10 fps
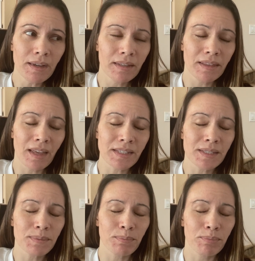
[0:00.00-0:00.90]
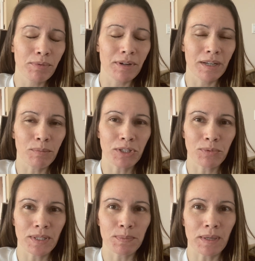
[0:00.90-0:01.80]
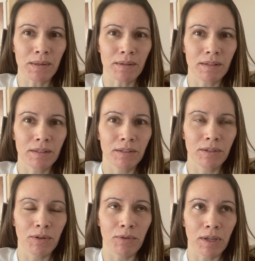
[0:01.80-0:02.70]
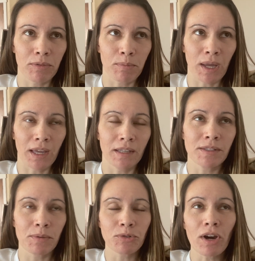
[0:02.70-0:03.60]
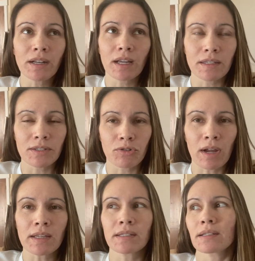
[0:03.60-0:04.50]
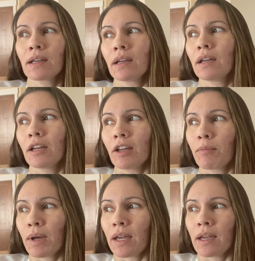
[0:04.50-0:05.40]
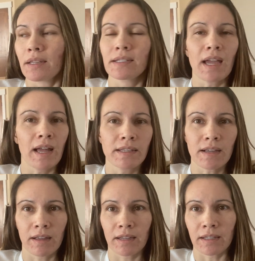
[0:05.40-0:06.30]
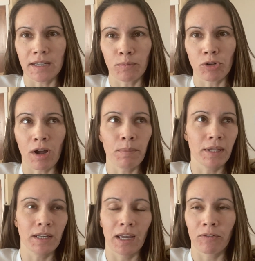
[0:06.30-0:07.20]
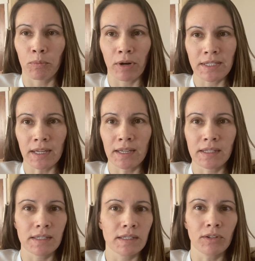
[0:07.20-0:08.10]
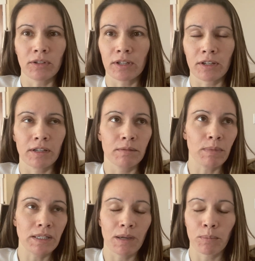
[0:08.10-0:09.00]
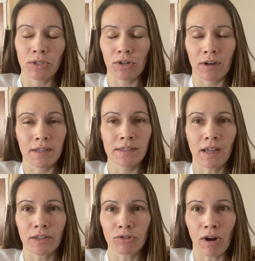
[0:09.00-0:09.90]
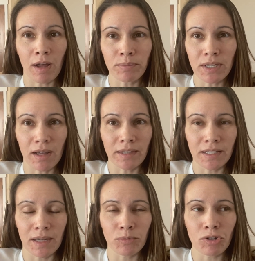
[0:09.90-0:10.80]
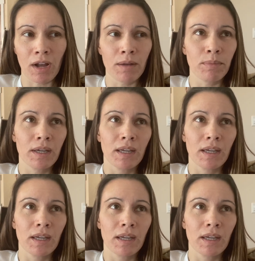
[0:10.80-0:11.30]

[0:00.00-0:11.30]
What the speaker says: that's pretty much what's been going through my head. So I'm trying not to stress. My stats on the temp drop and the Ava bracelet still look good. My temperature has not dropped on the temp drop,